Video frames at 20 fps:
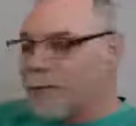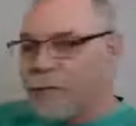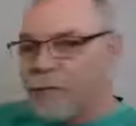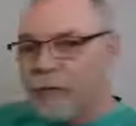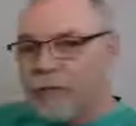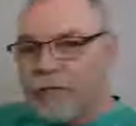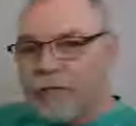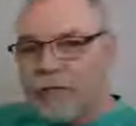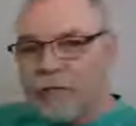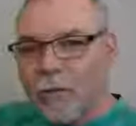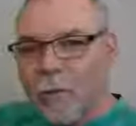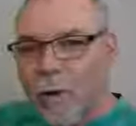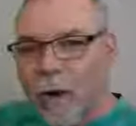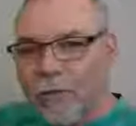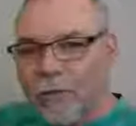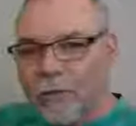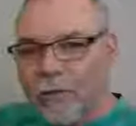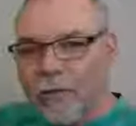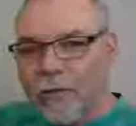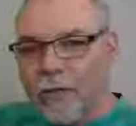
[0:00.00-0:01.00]
here in this
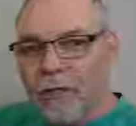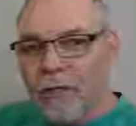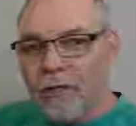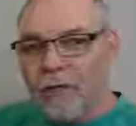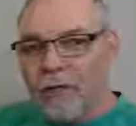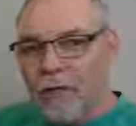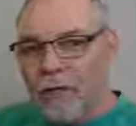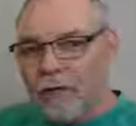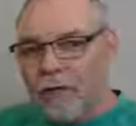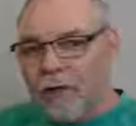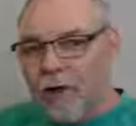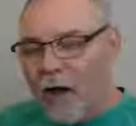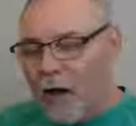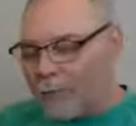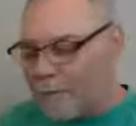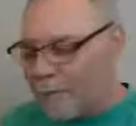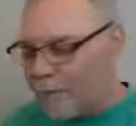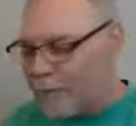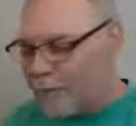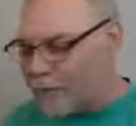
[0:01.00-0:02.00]
quadrant of
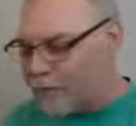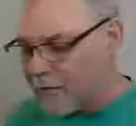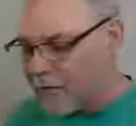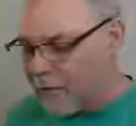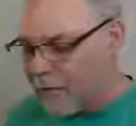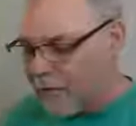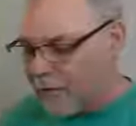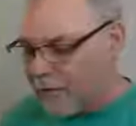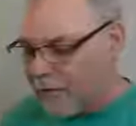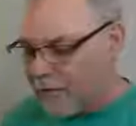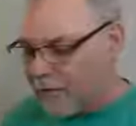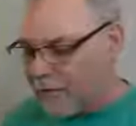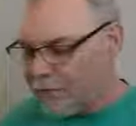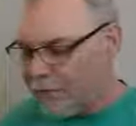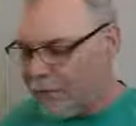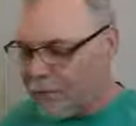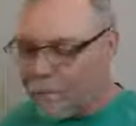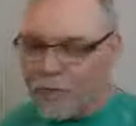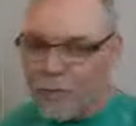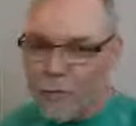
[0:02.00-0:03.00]
optimists, I
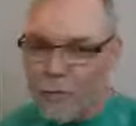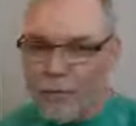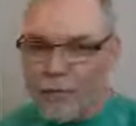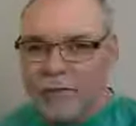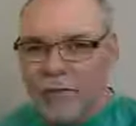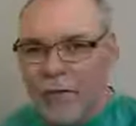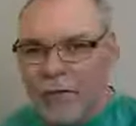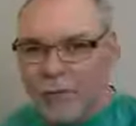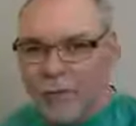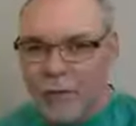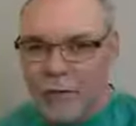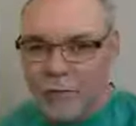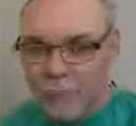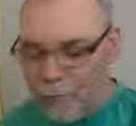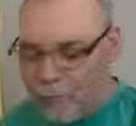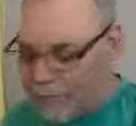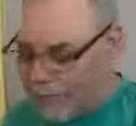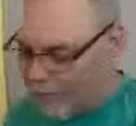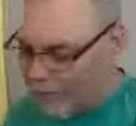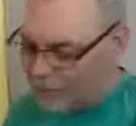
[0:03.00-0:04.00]
just want to talk about
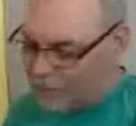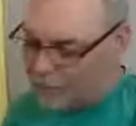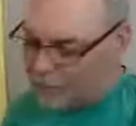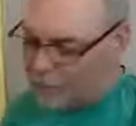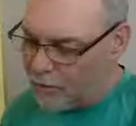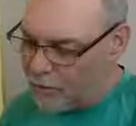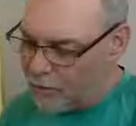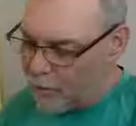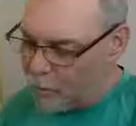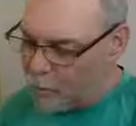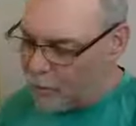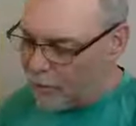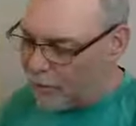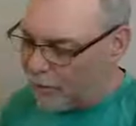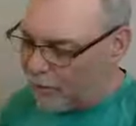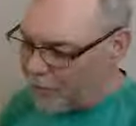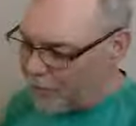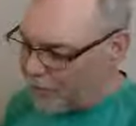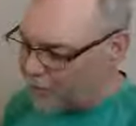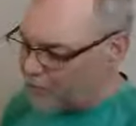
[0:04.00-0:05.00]
three things, and one of the
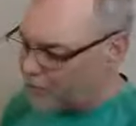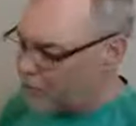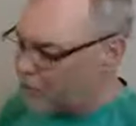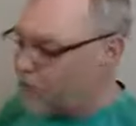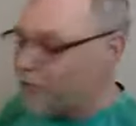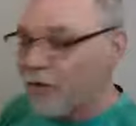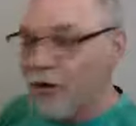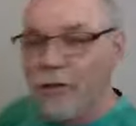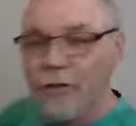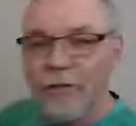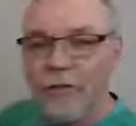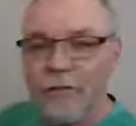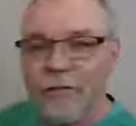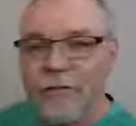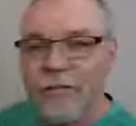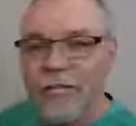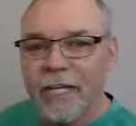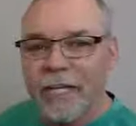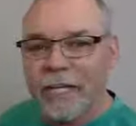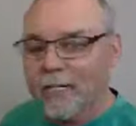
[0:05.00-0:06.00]
things is start
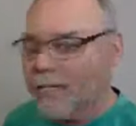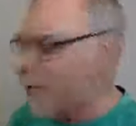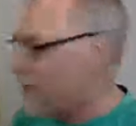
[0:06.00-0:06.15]
living in the